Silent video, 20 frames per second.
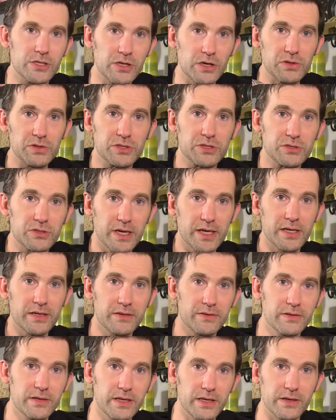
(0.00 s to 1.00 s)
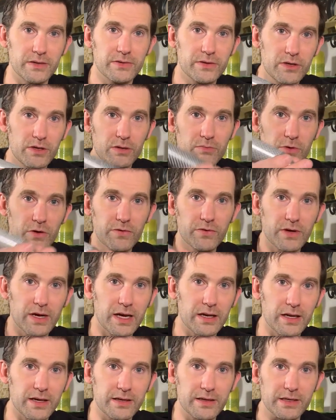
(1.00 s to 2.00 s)
goes straight, you can move it
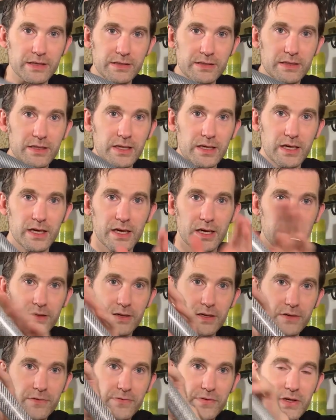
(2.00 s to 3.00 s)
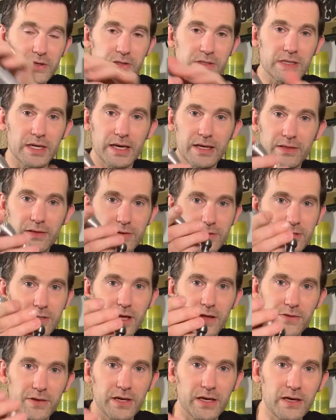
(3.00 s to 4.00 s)
around like this. See, this feels like there's
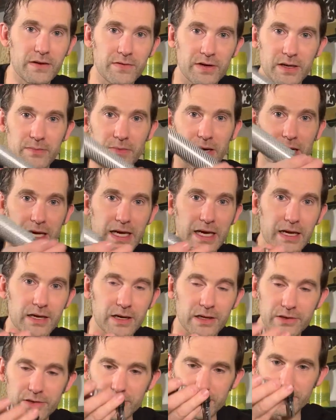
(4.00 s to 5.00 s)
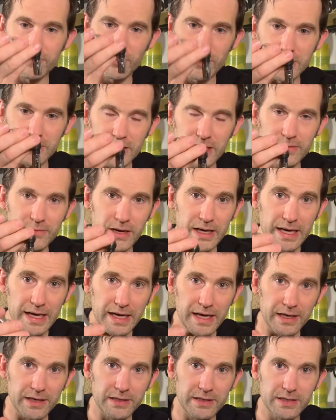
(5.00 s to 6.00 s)
nothing even in my hand other than what's in my
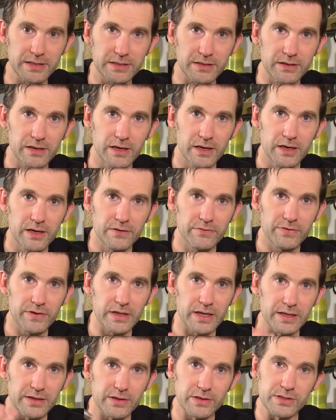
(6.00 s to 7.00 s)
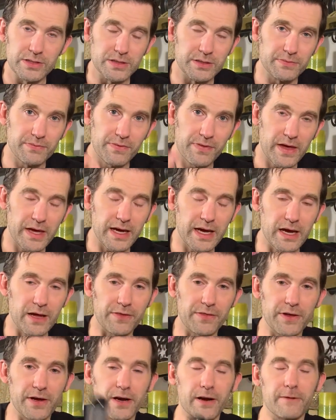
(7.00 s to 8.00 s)
hand. It doesn't feel like there's this thing
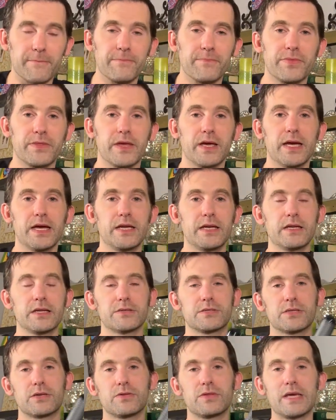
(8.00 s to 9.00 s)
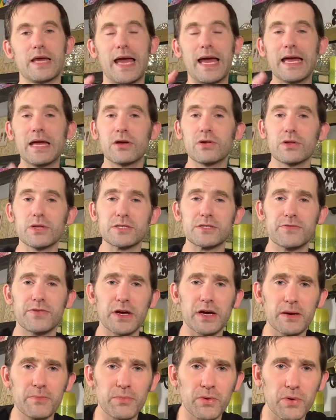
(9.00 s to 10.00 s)
out there. And so the angle is
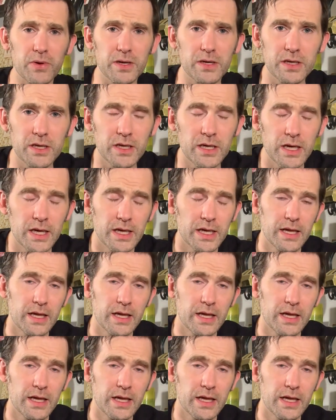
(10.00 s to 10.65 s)
very important.